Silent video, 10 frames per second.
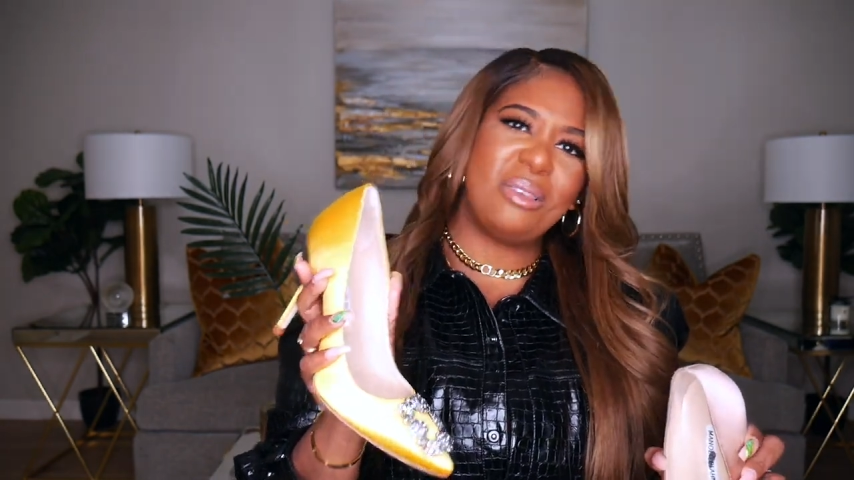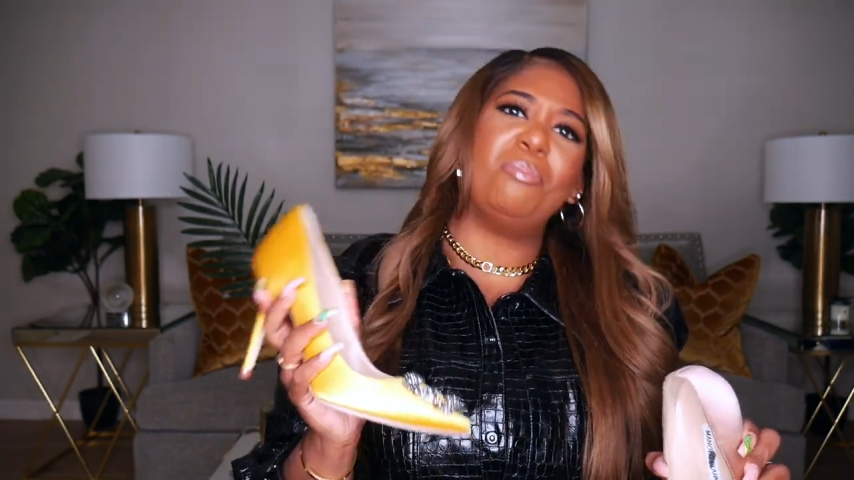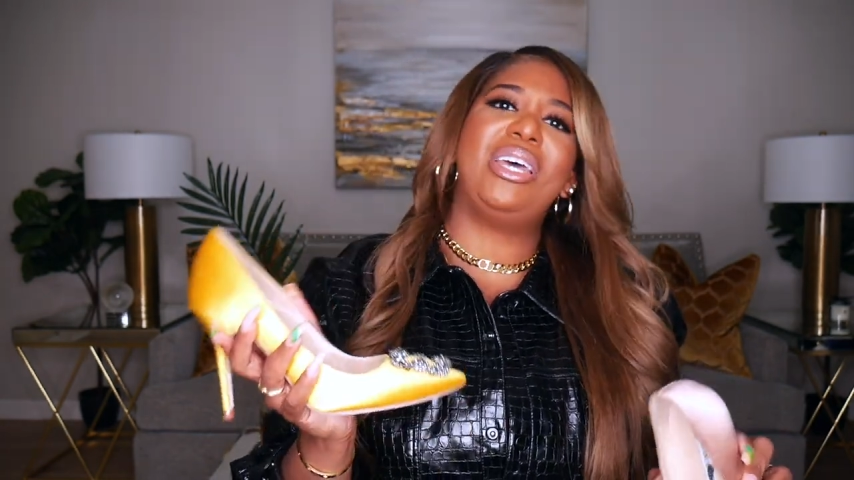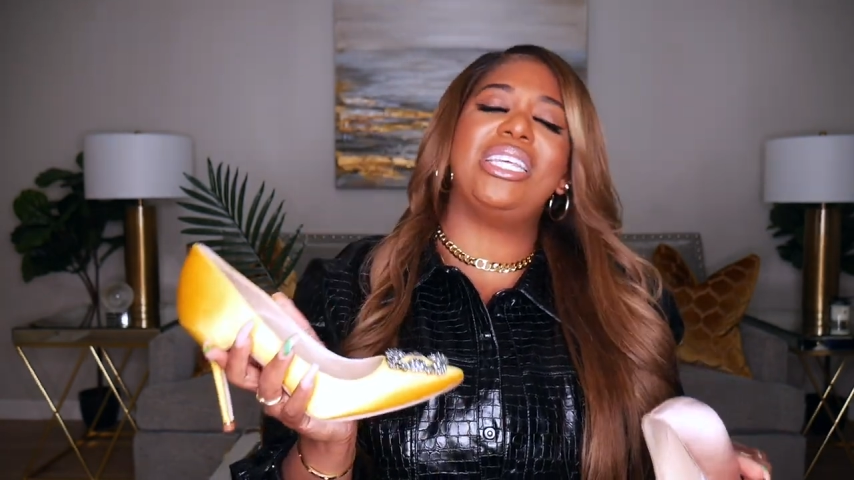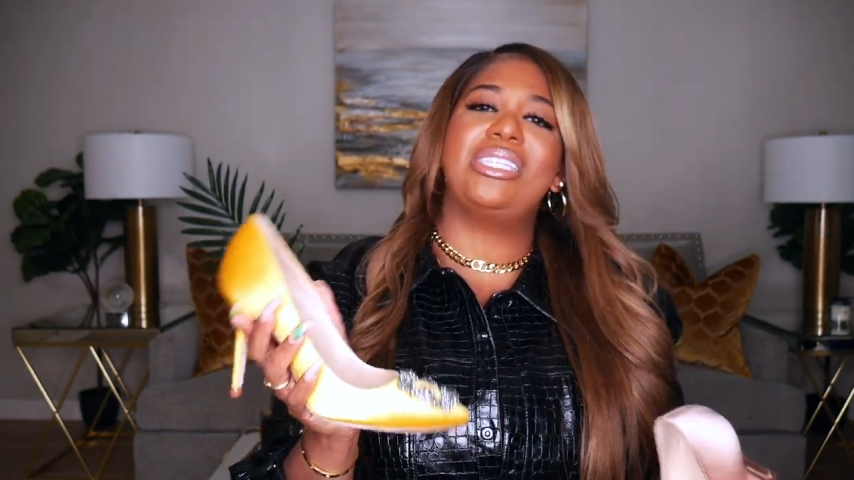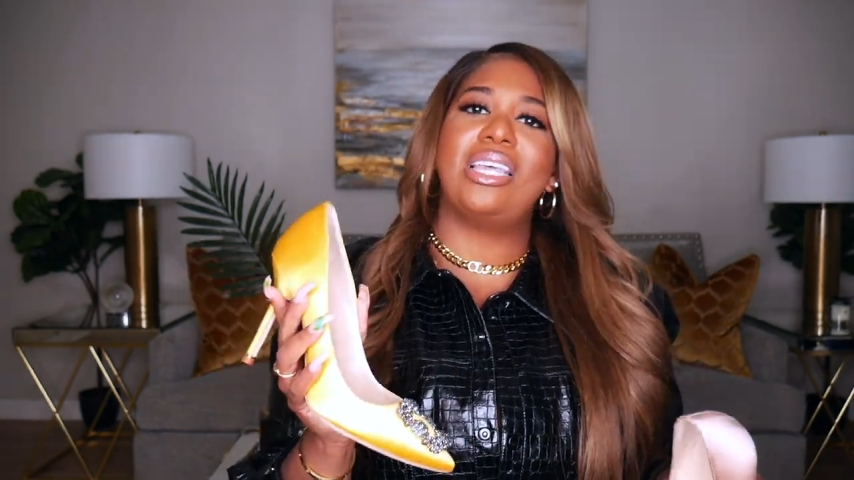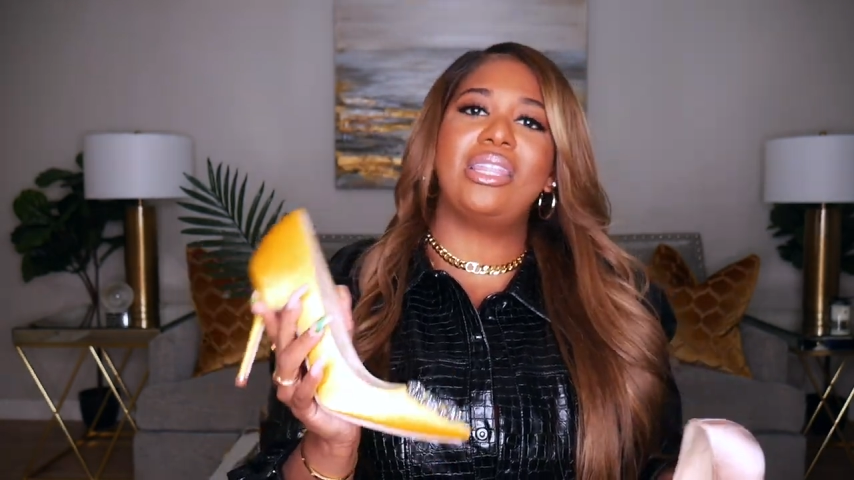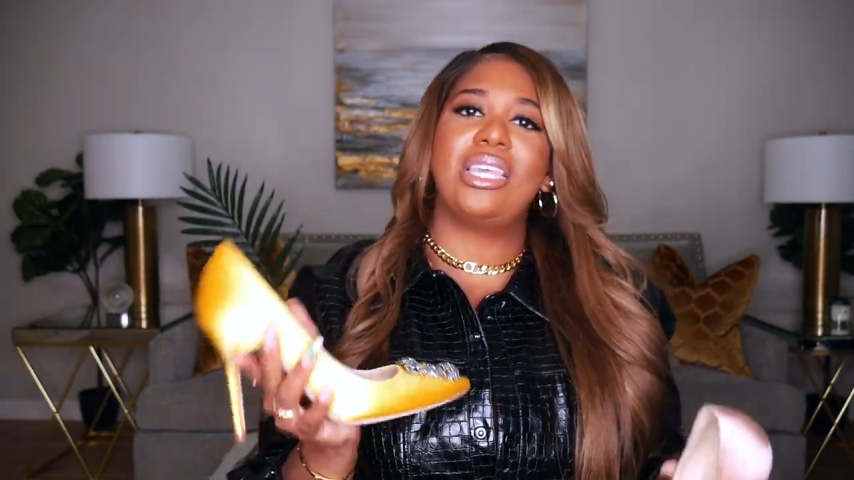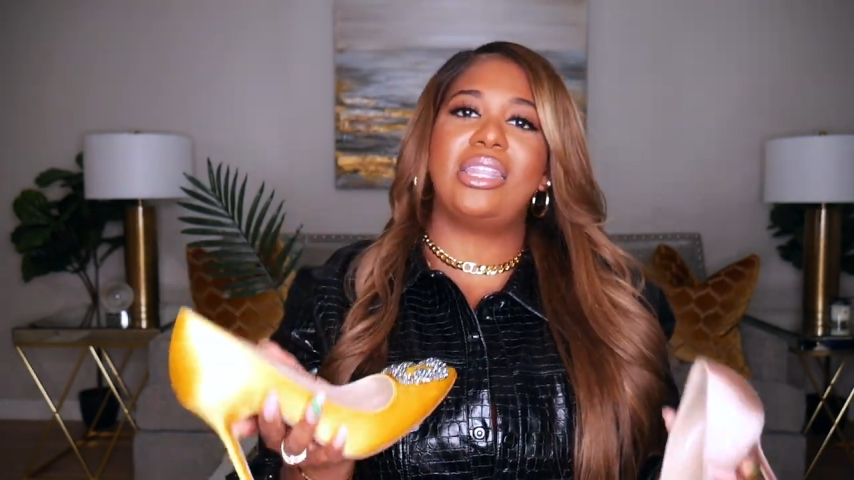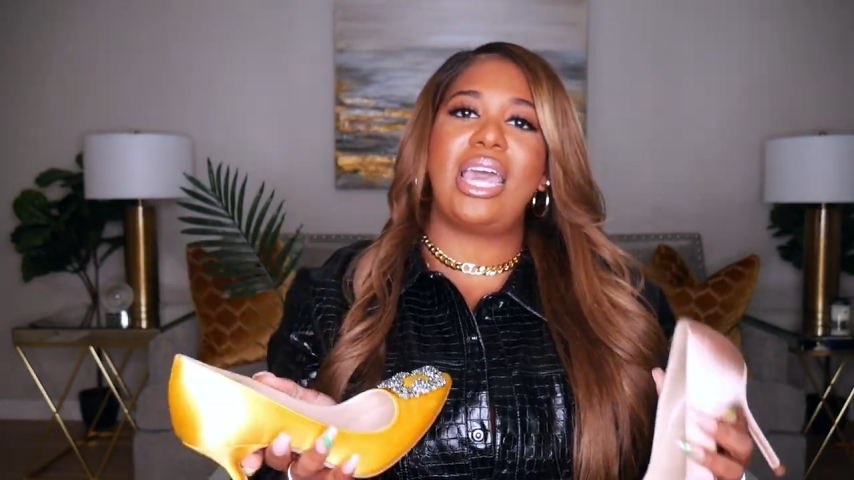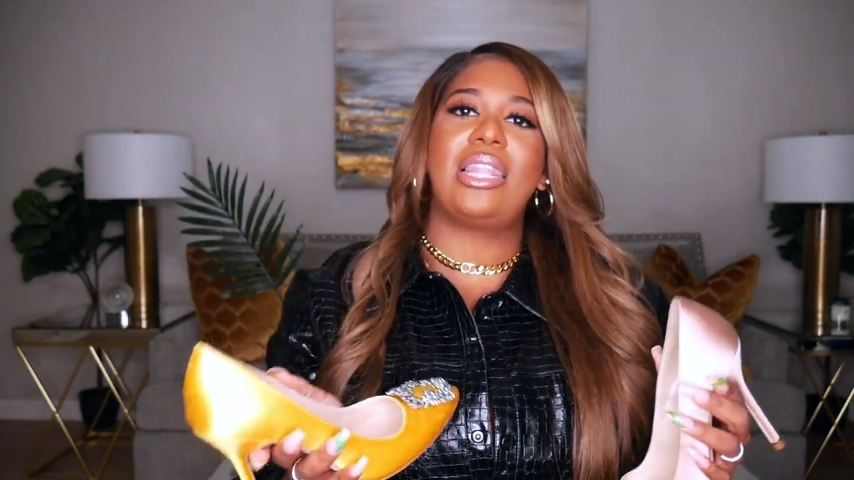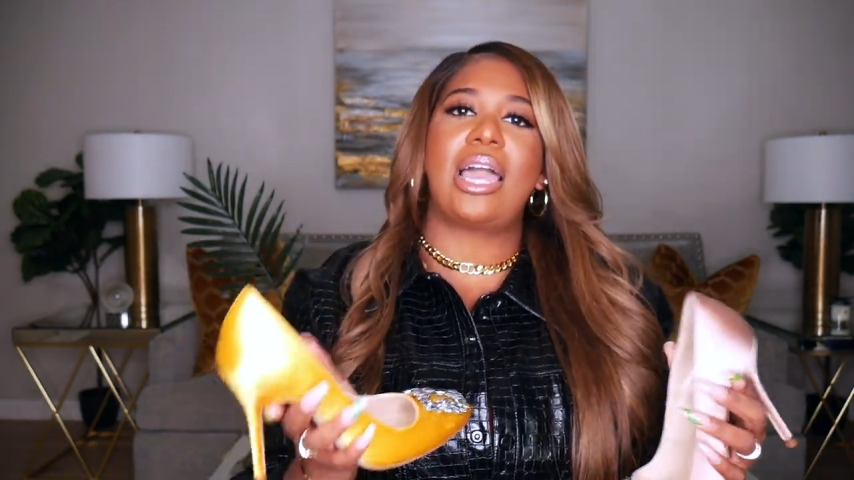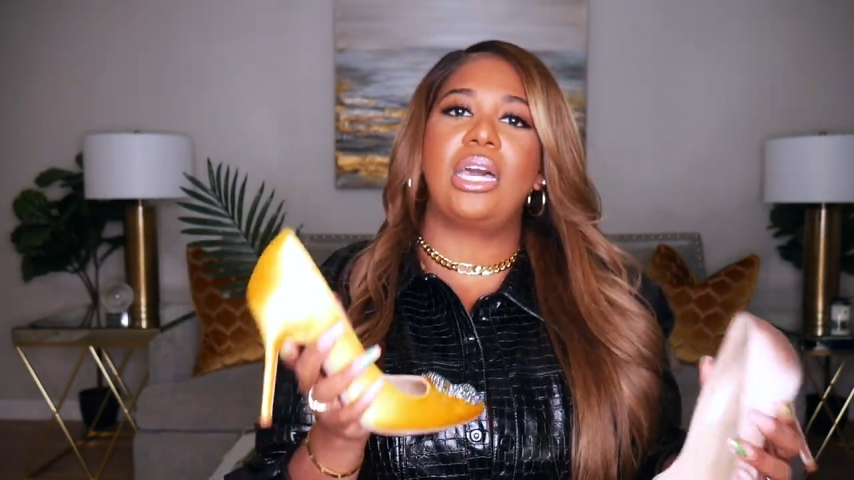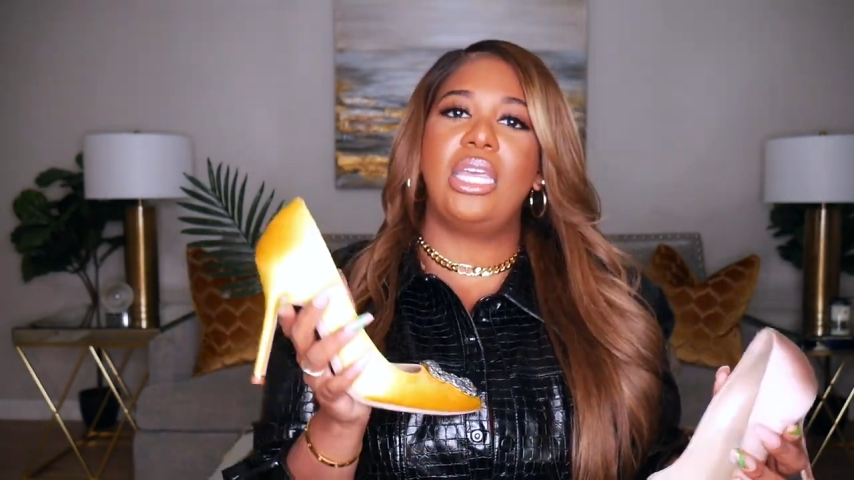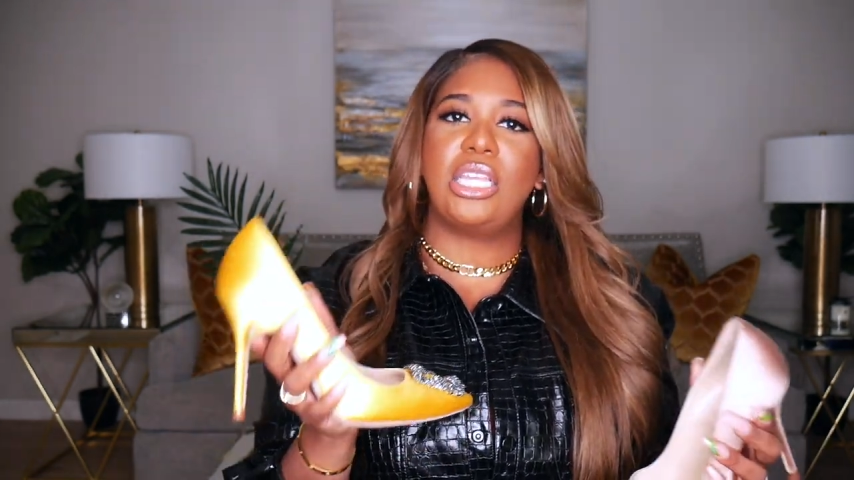but it's nothing that
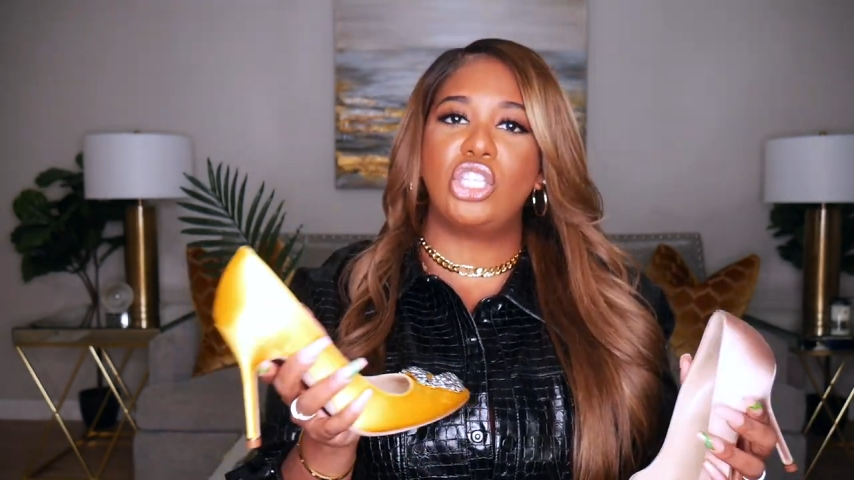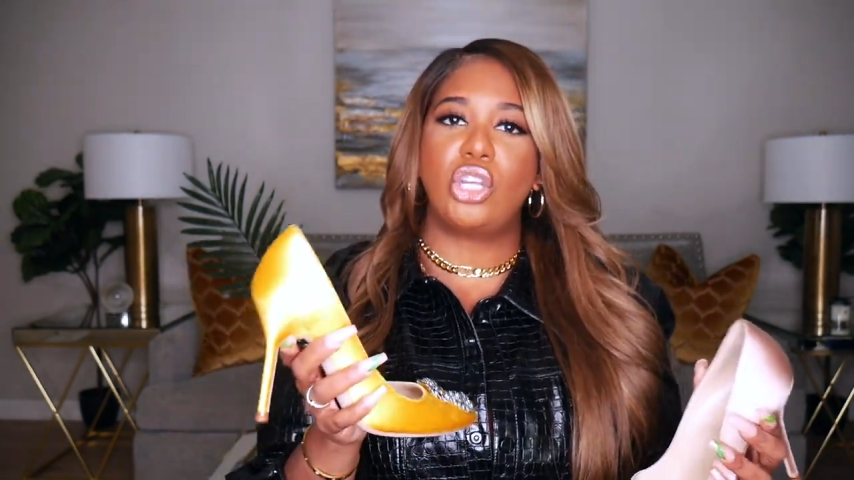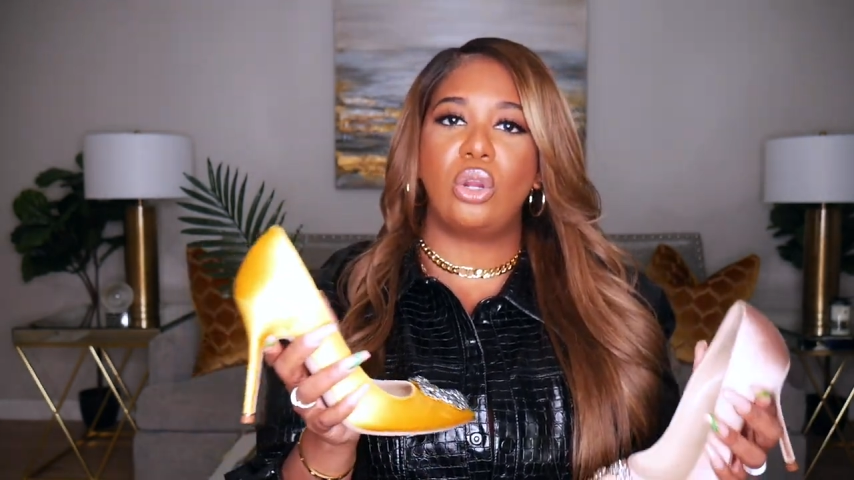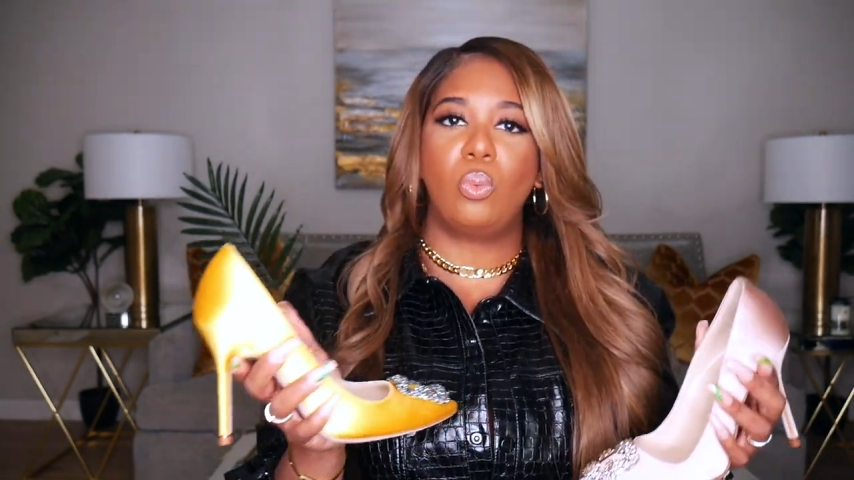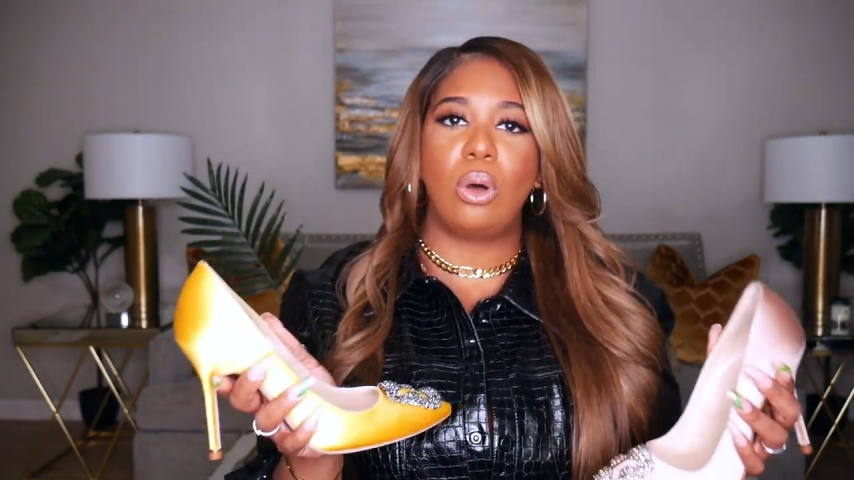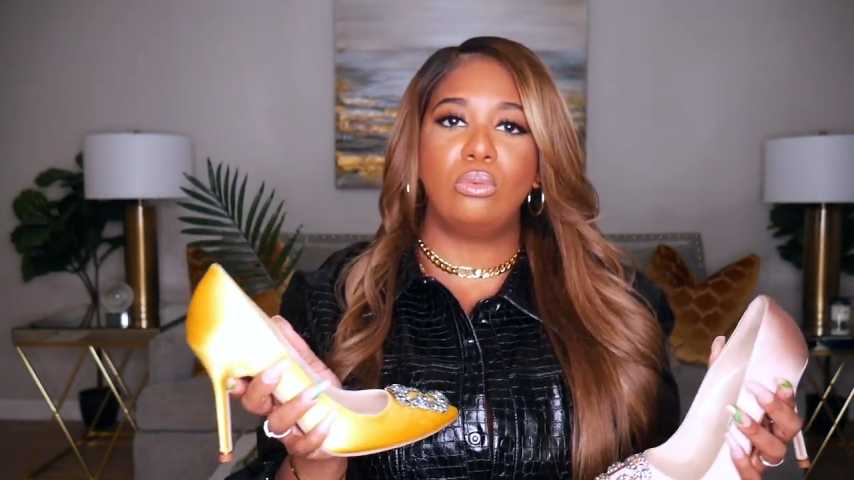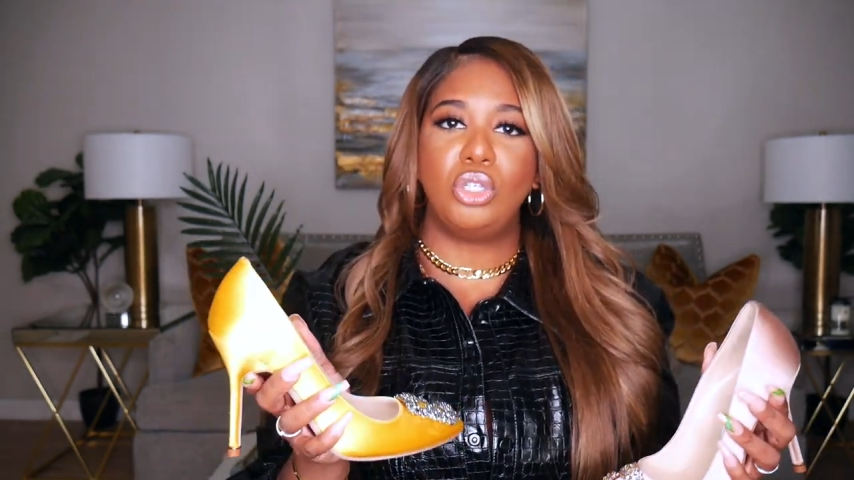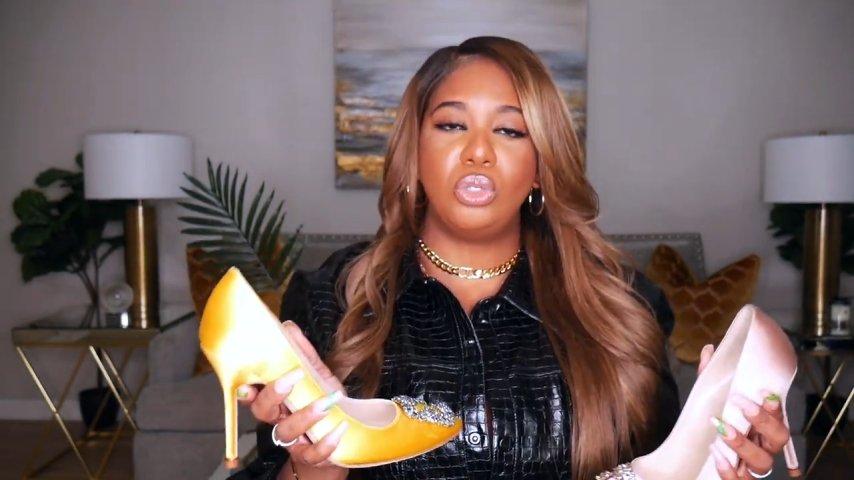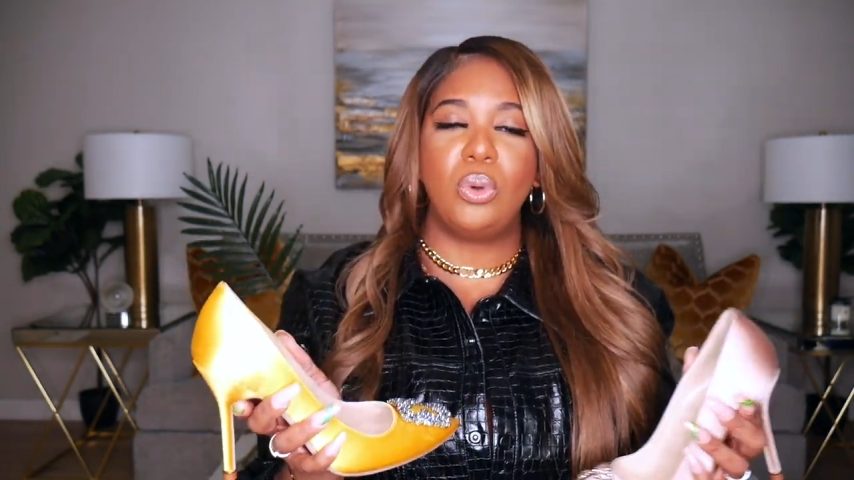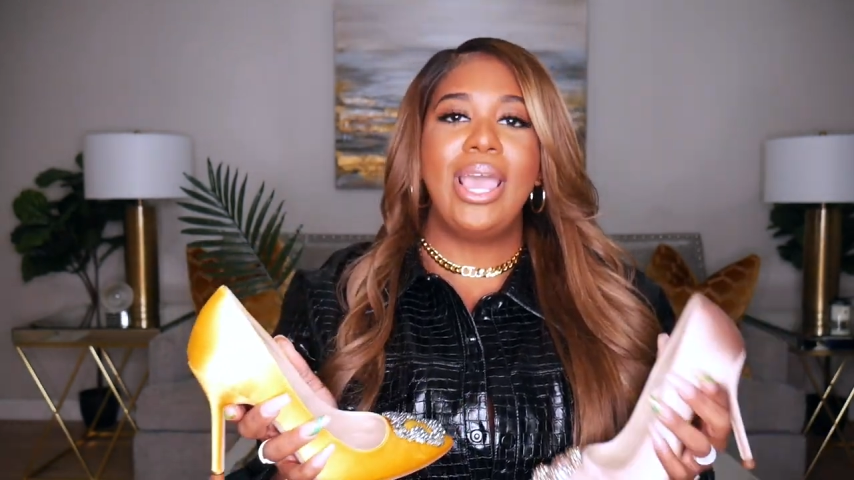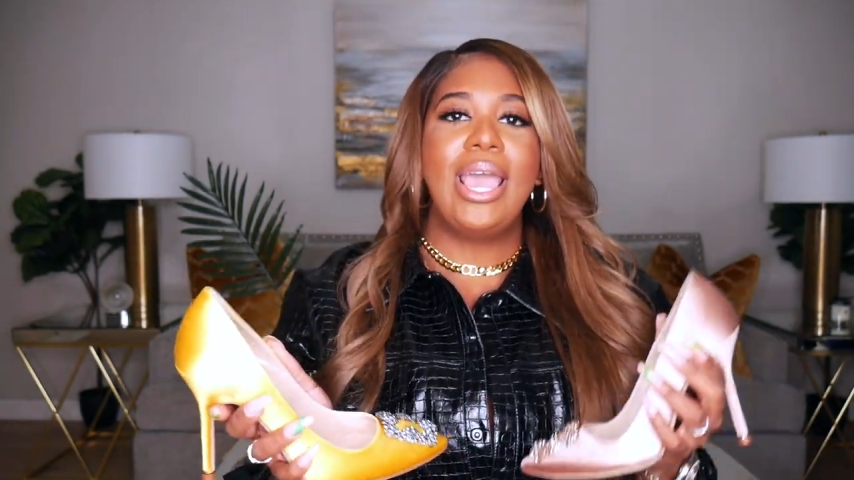like an insert won't do.